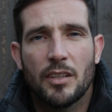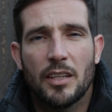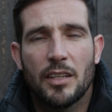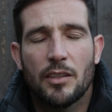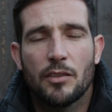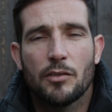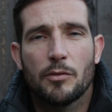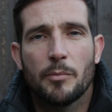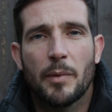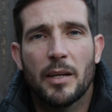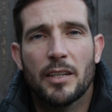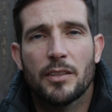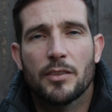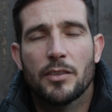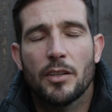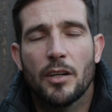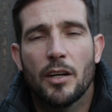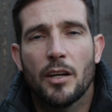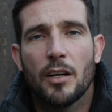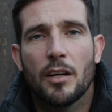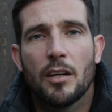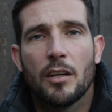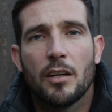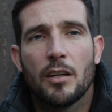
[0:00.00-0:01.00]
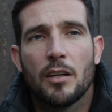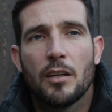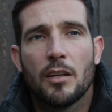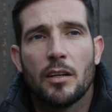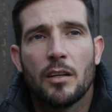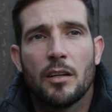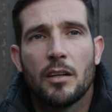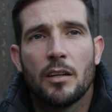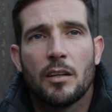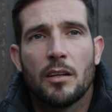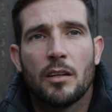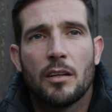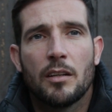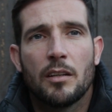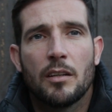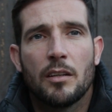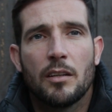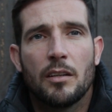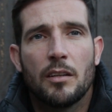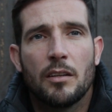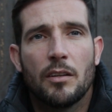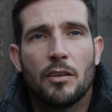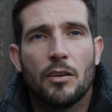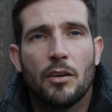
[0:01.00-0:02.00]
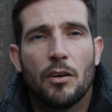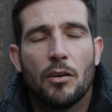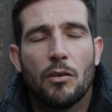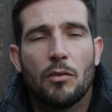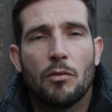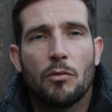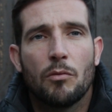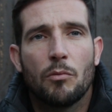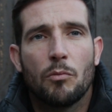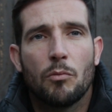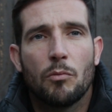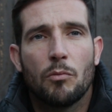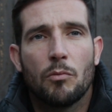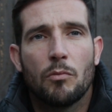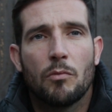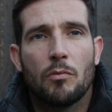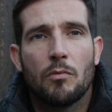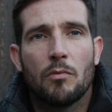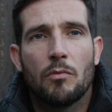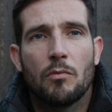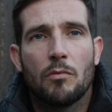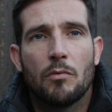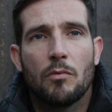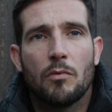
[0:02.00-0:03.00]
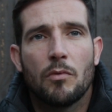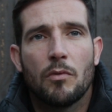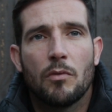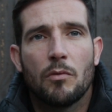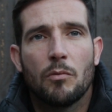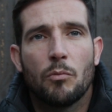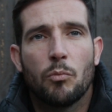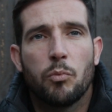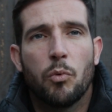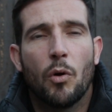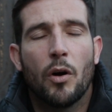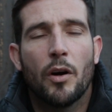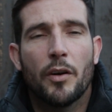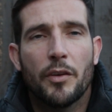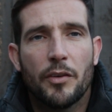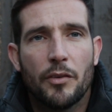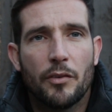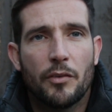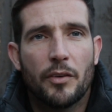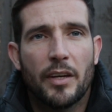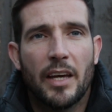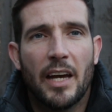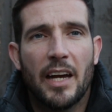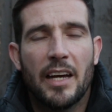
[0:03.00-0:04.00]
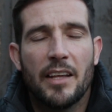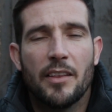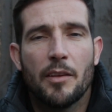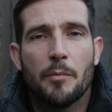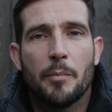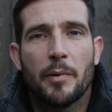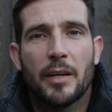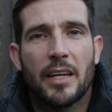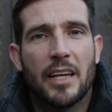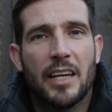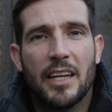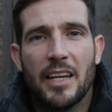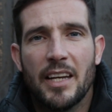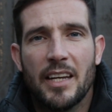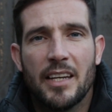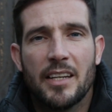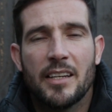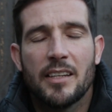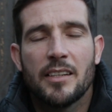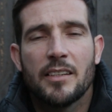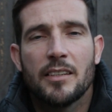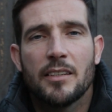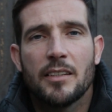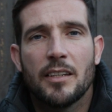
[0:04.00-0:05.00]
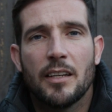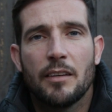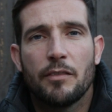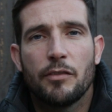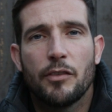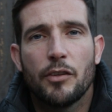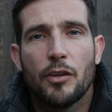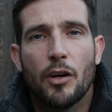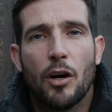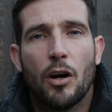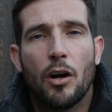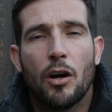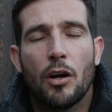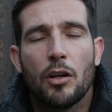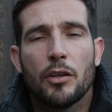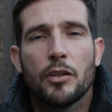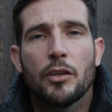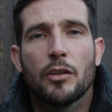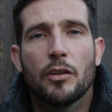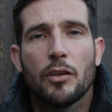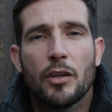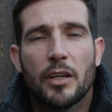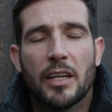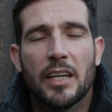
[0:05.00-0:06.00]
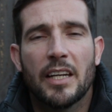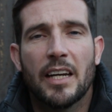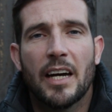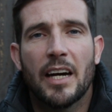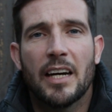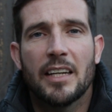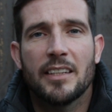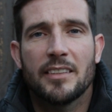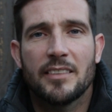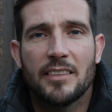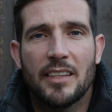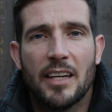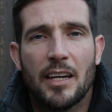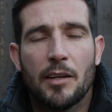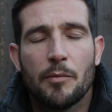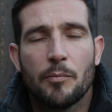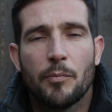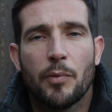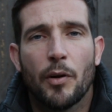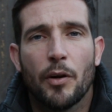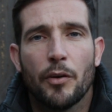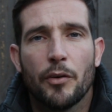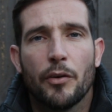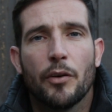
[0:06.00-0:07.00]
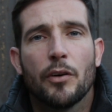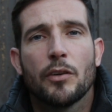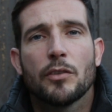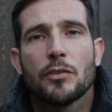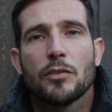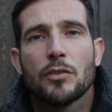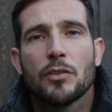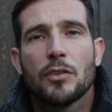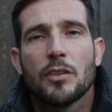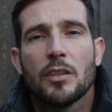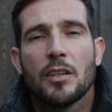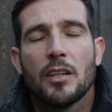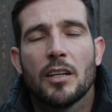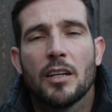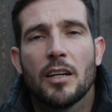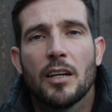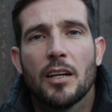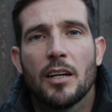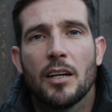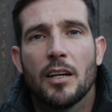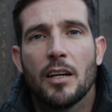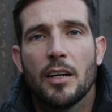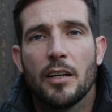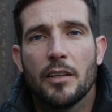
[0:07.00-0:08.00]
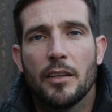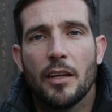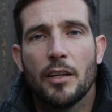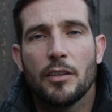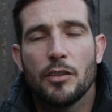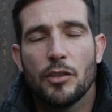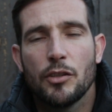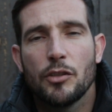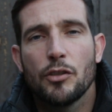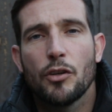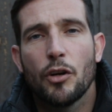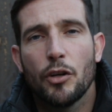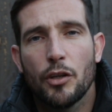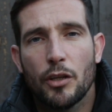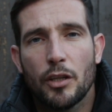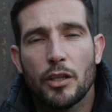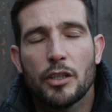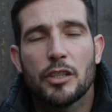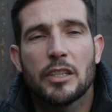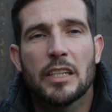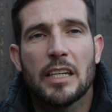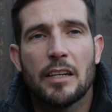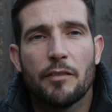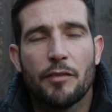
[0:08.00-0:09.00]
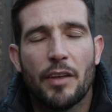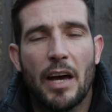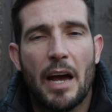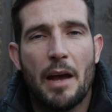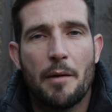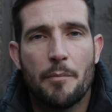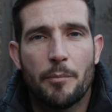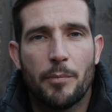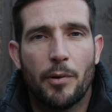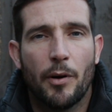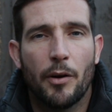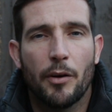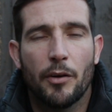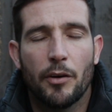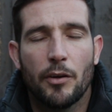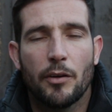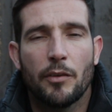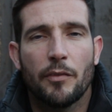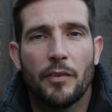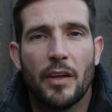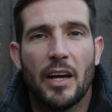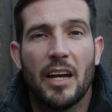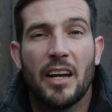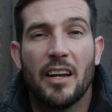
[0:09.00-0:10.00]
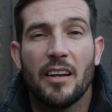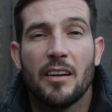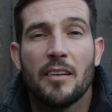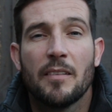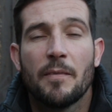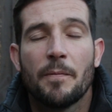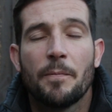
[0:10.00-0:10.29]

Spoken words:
It doesn't matter, you know, what you'll get in the beginning. If all you're looking at is the end product, and you know you'll achieve that end product, then